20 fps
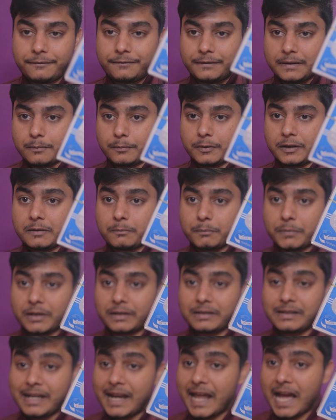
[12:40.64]
favorite,
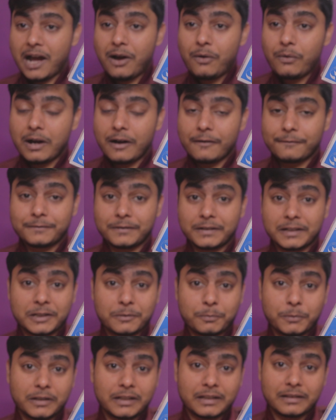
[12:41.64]
but now after
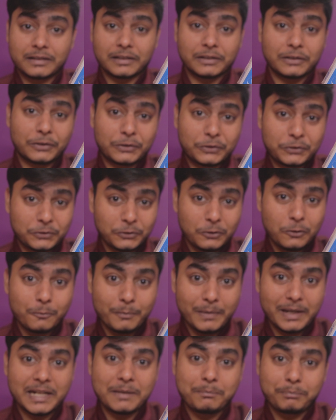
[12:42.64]
experiencing so
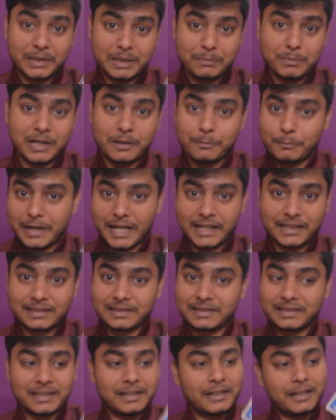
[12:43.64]
many premium
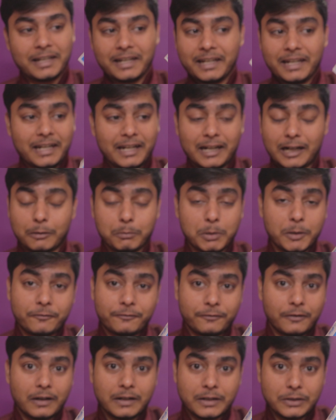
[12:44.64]
decks, it'll be
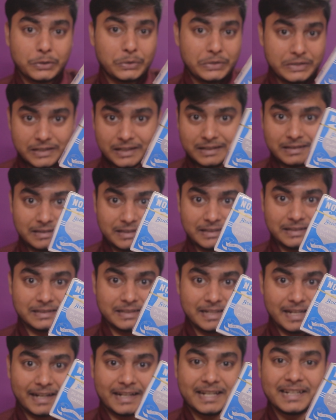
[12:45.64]
fun to judge this
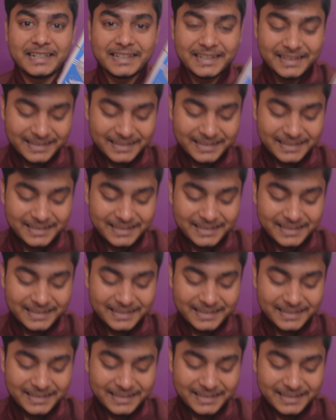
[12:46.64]
deck.